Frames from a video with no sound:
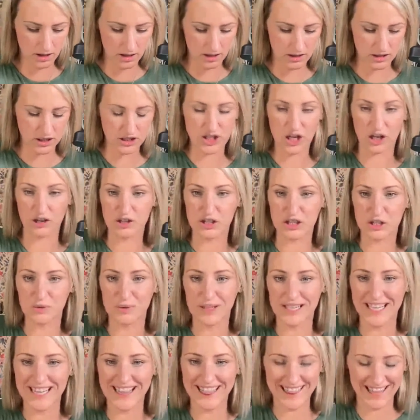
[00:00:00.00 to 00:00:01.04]
Did y'all do
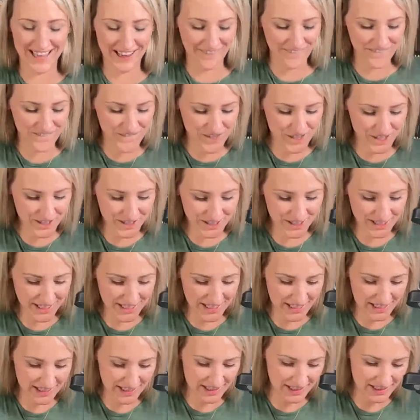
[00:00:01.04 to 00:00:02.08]
anything
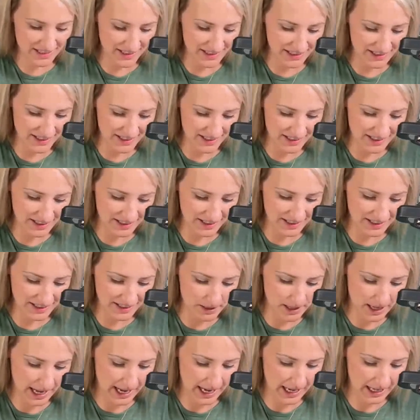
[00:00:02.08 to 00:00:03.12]
fun? I'm
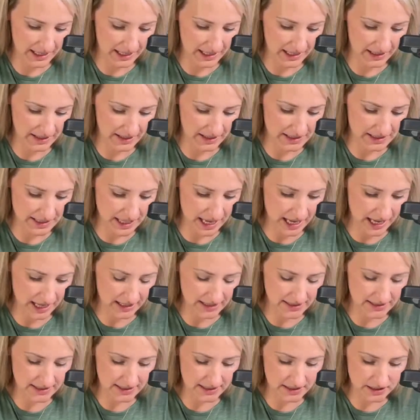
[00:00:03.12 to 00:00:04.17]
going to add in these
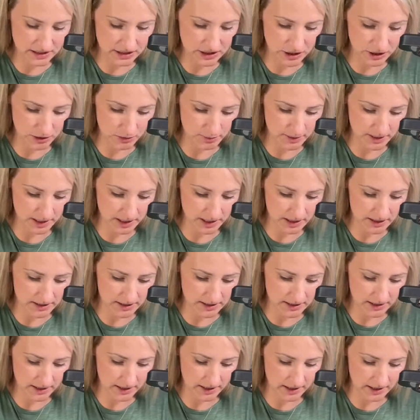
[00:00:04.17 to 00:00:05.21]
accents too,
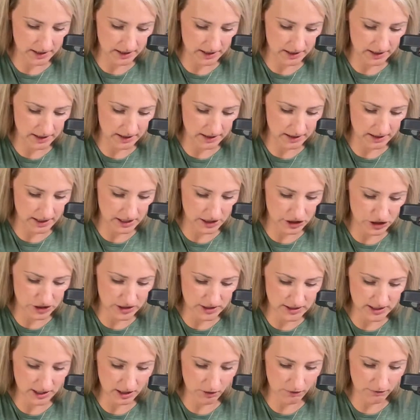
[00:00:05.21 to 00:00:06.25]
because it's
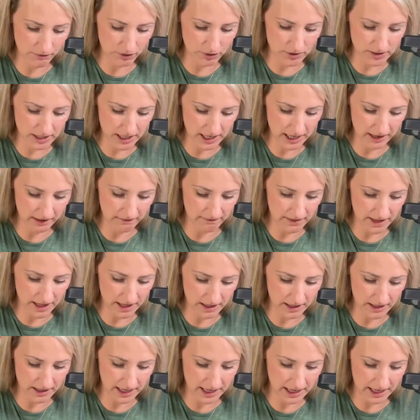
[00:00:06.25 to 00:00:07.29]
just helpful to have
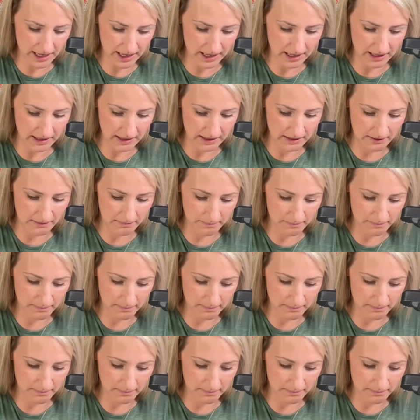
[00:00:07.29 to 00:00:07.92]
that guide.